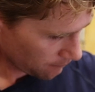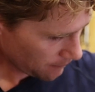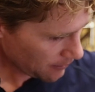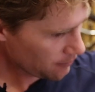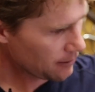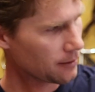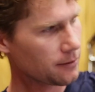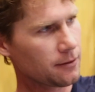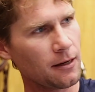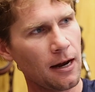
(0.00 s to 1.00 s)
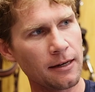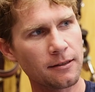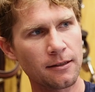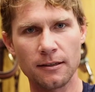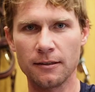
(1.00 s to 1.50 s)
various
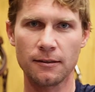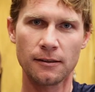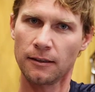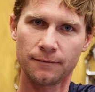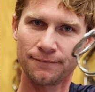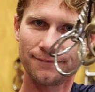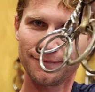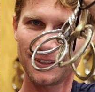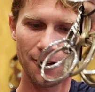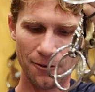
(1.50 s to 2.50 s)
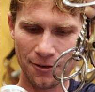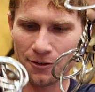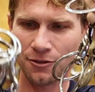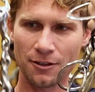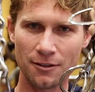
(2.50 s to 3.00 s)
sizes, and,
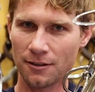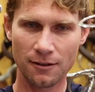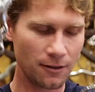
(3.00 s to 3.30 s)
there's just